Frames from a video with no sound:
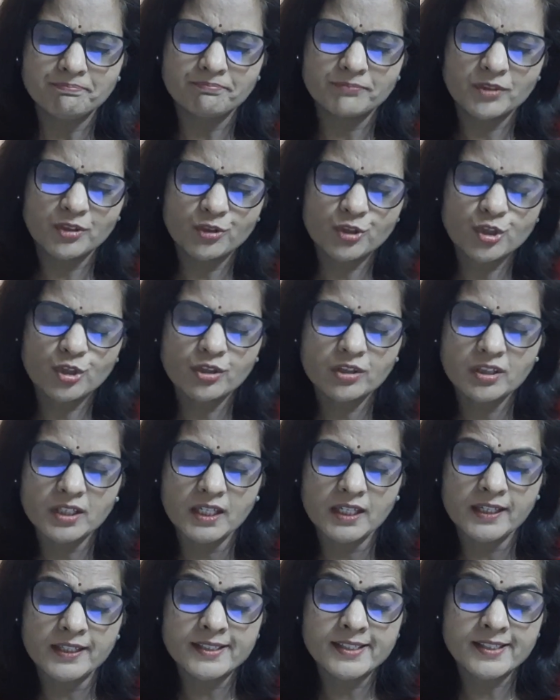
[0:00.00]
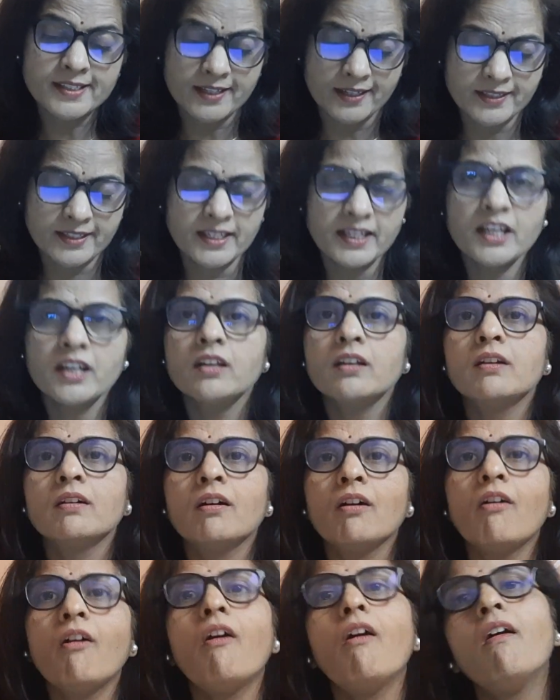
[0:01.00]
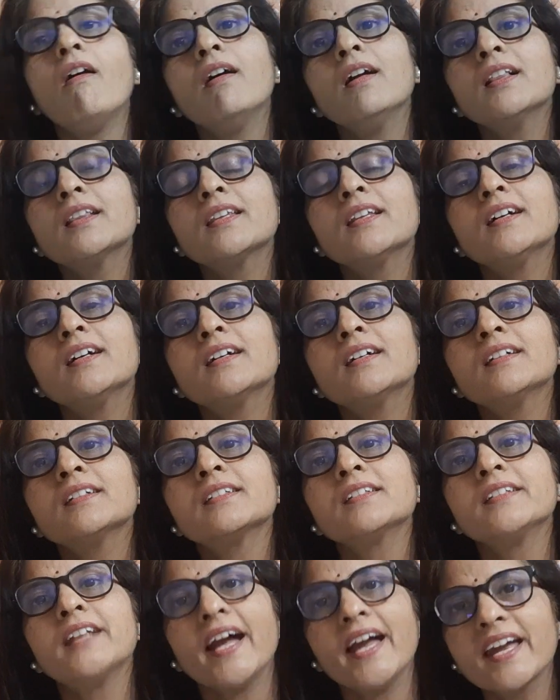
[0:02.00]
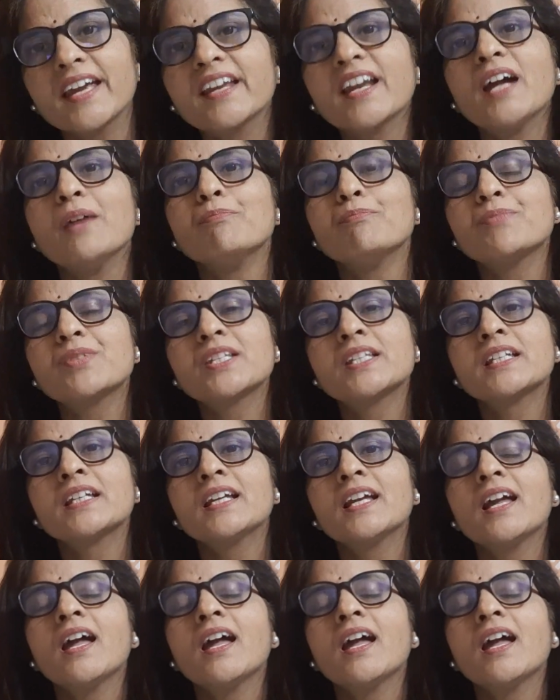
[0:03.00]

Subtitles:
you should study all the diagrams